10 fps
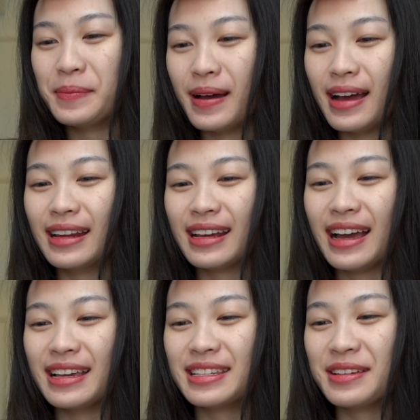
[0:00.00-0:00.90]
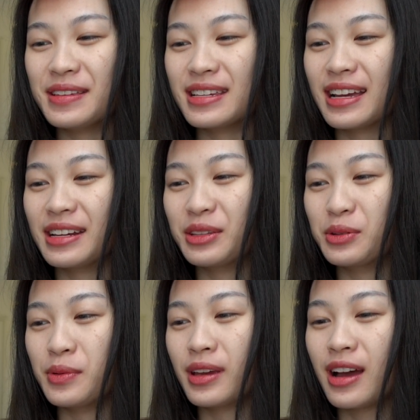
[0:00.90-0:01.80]
but I still decided
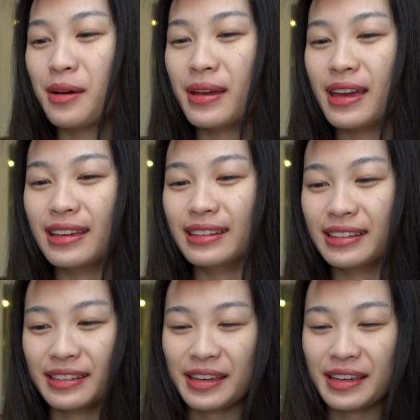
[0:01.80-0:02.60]
to wake up and